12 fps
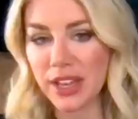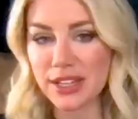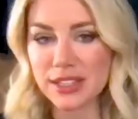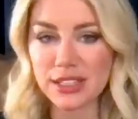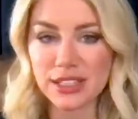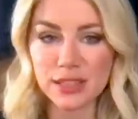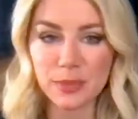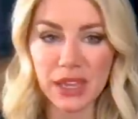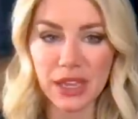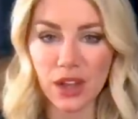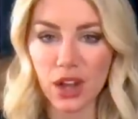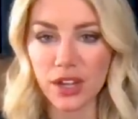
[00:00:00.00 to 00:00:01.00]
into this
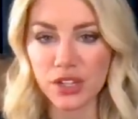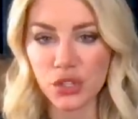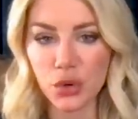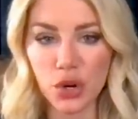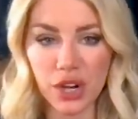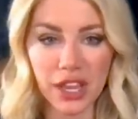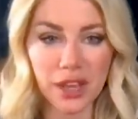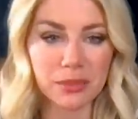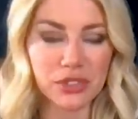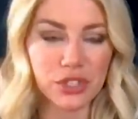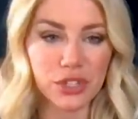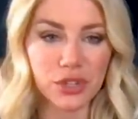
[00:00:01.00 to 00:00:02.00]
big auditorium
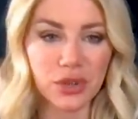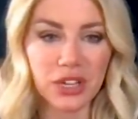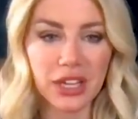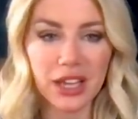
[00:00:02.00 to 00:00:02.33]
to